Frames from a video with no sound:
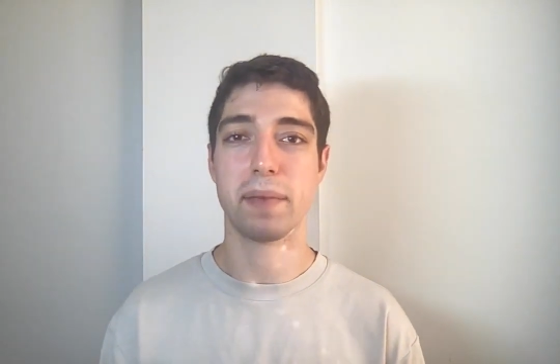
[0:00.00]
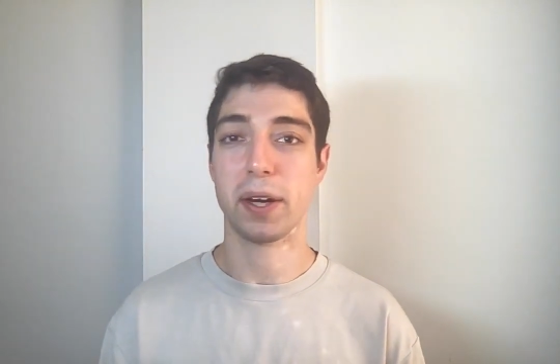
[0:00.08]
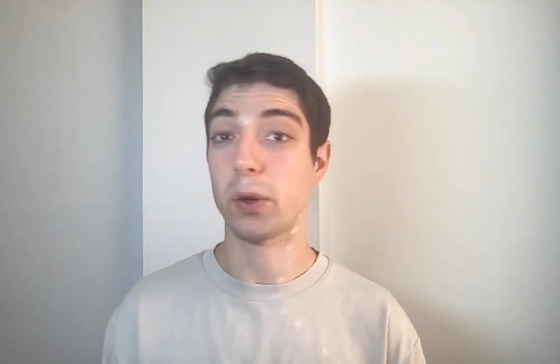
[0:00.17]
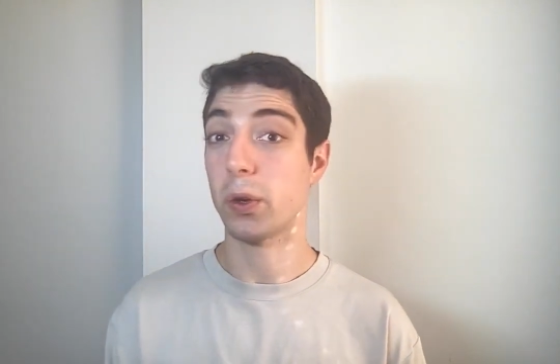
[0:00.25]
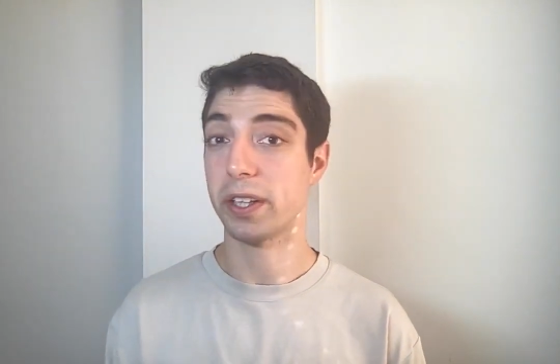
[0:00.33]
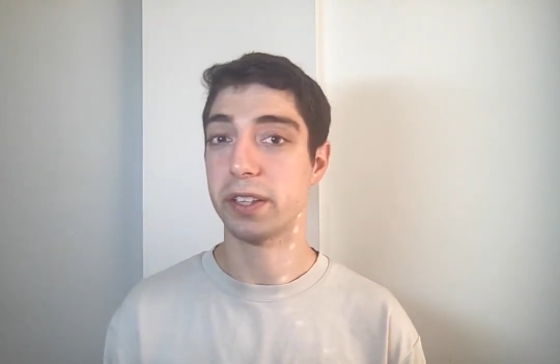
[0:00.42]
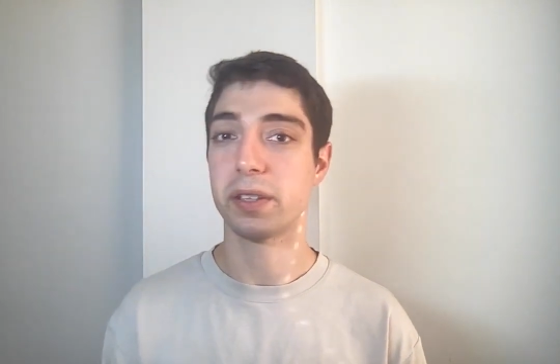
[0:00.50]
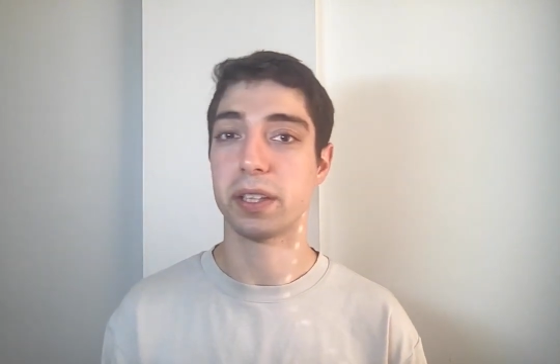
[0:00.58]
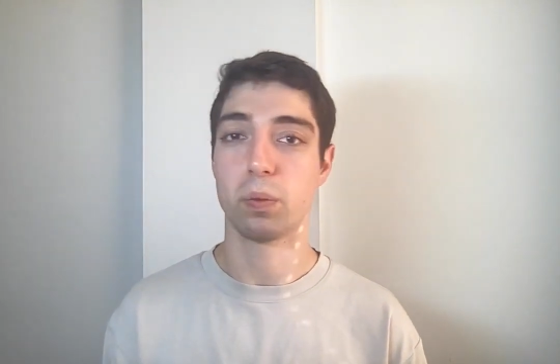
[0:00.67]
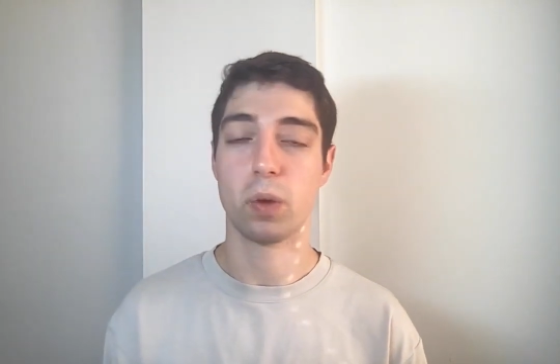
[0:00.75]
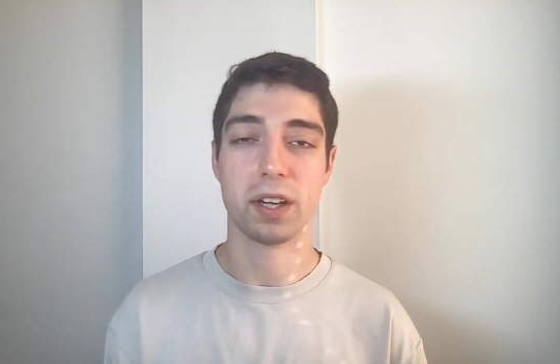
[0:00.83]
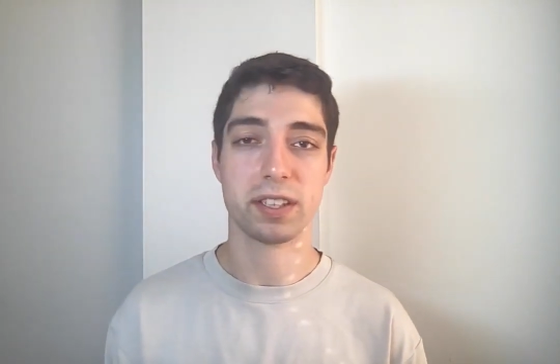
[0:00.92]
or you
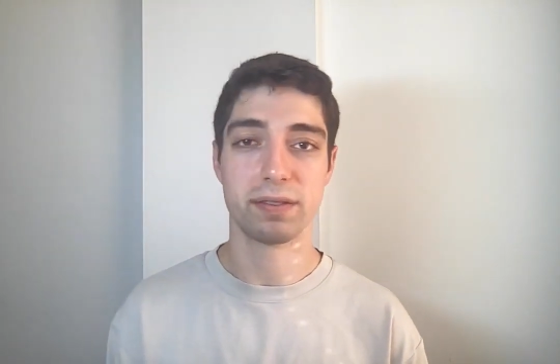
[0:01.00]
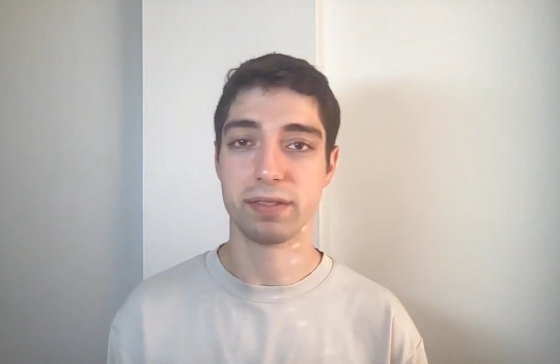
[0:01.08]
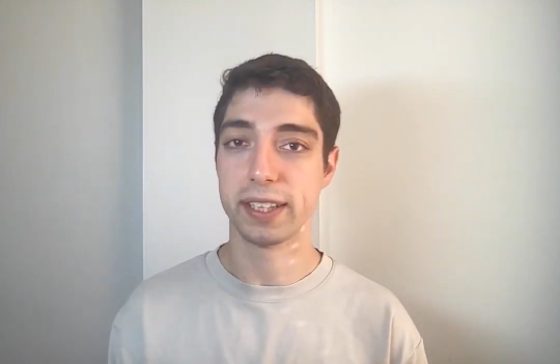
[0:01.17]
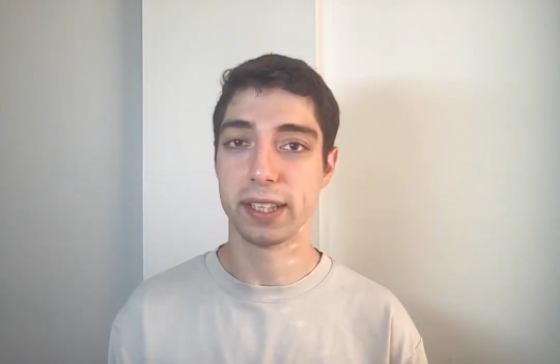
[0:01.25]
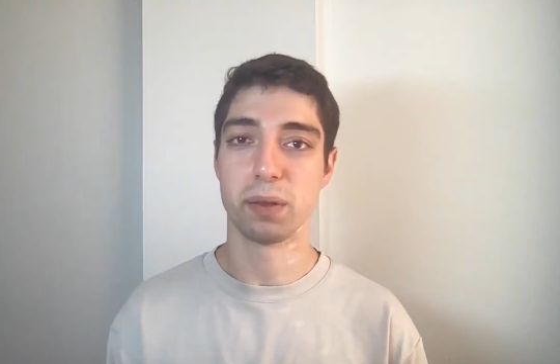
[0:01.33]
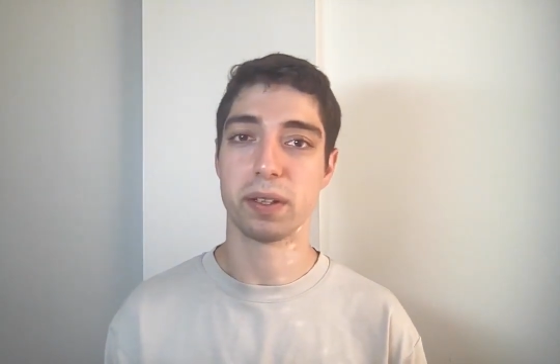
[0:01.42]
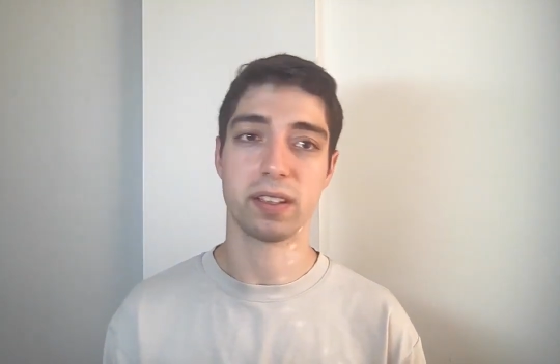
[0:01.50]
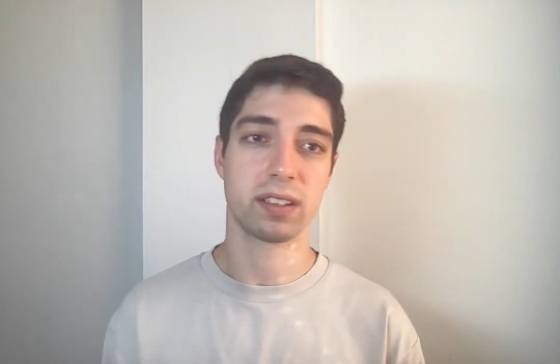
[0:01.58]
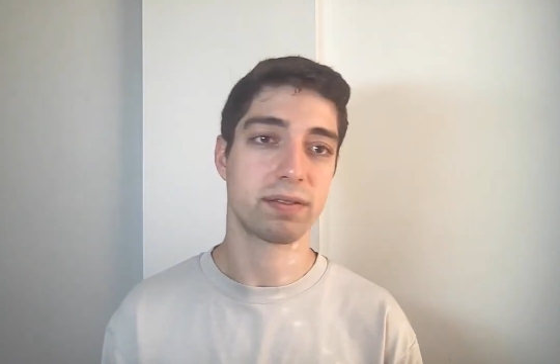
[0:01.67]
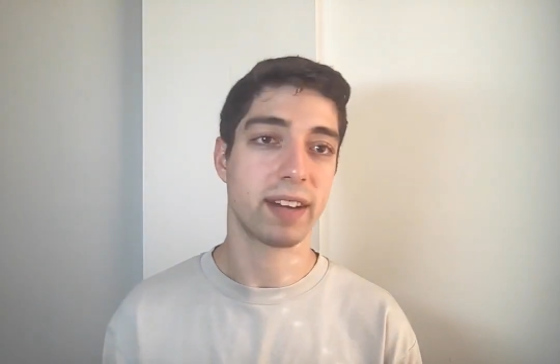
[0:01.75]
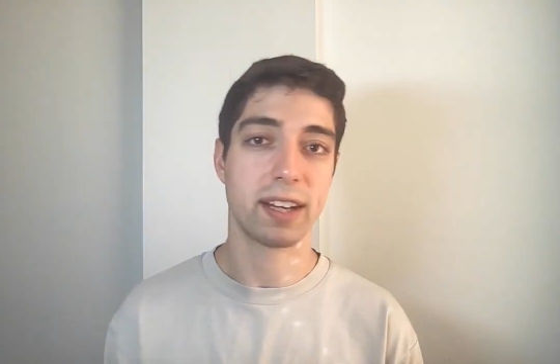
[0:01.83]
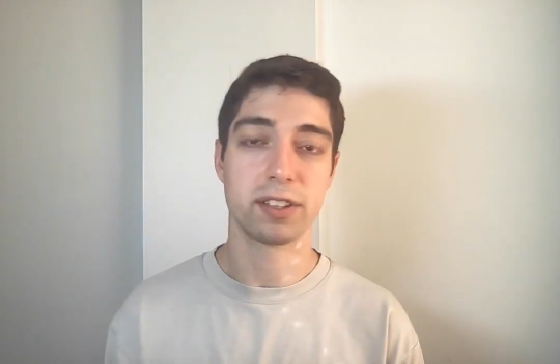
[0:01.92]
can watch a video with their
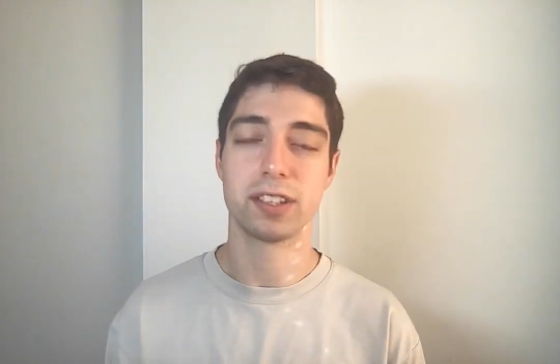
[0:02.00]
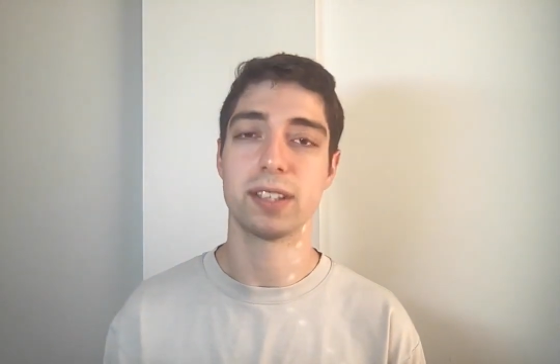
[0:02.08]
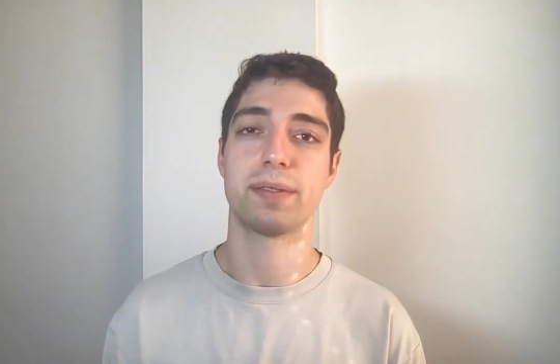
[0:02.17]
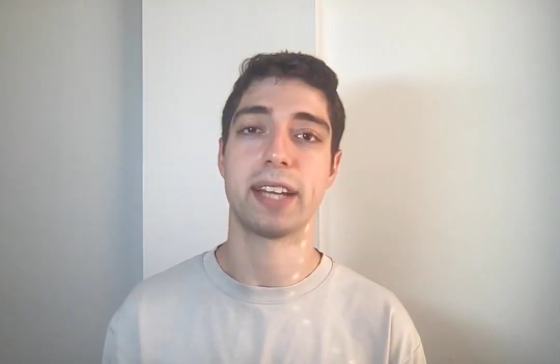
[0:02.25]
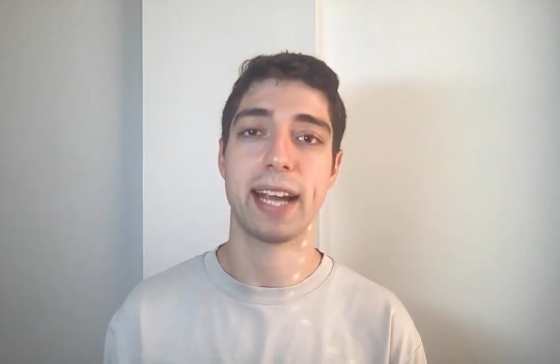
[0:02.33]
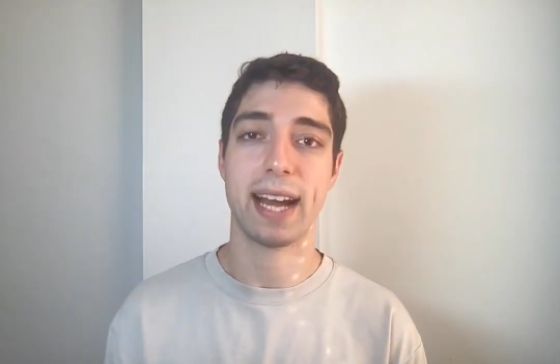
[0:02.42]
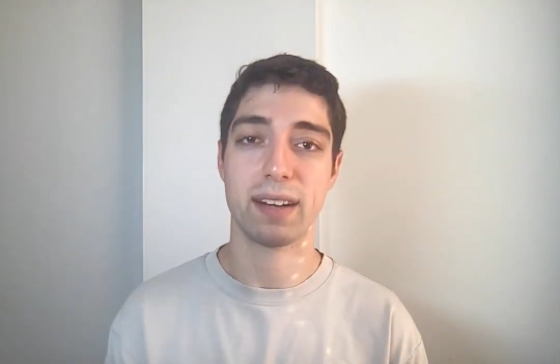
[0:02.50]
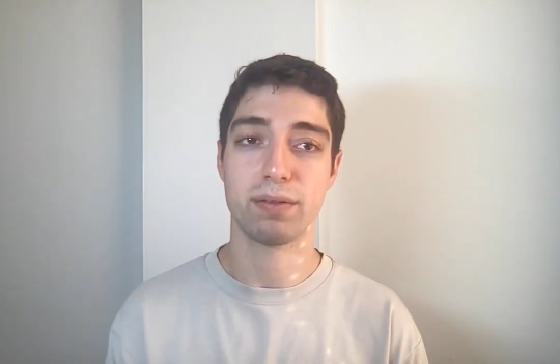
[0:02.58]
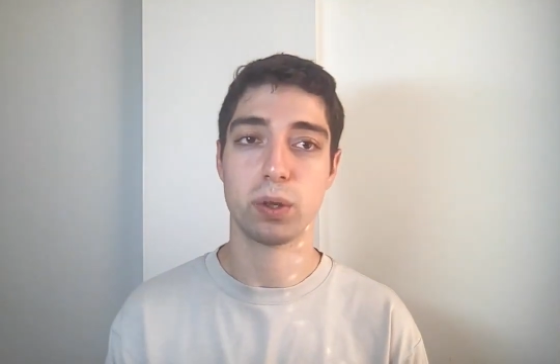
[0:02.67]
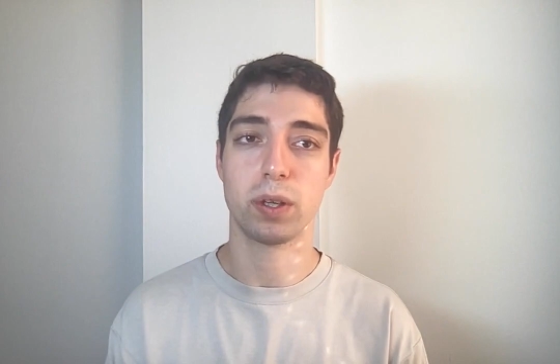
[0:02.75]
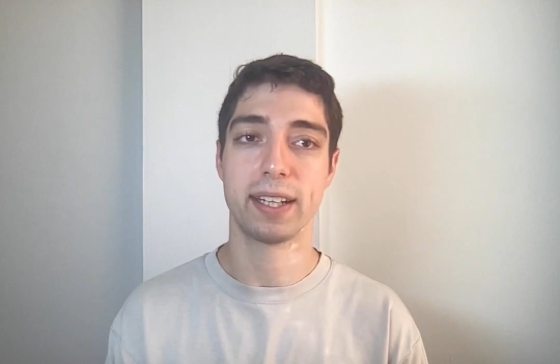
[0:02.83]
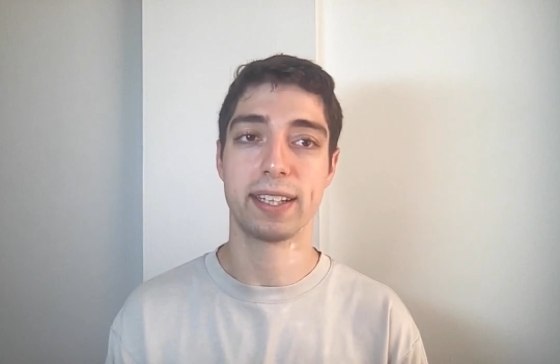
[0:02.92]
founder if they have
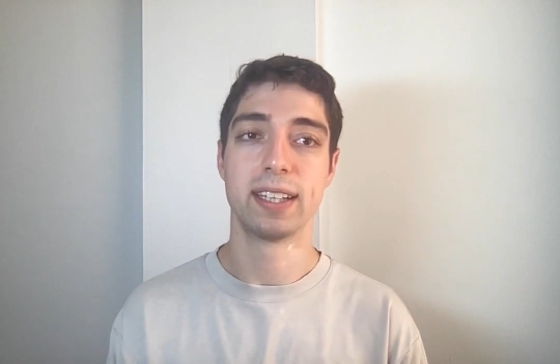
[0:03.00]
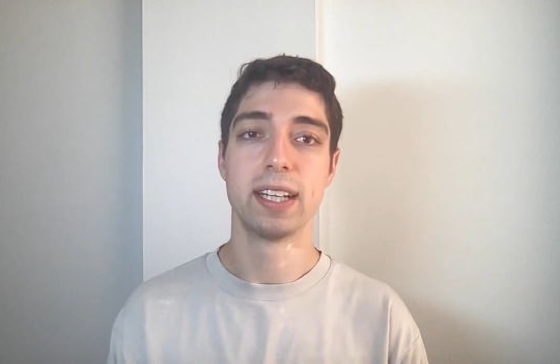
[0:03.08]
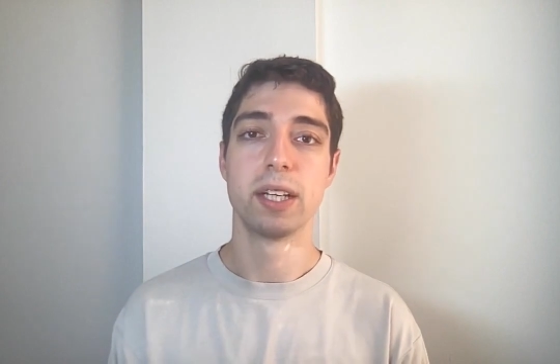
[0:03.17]
one,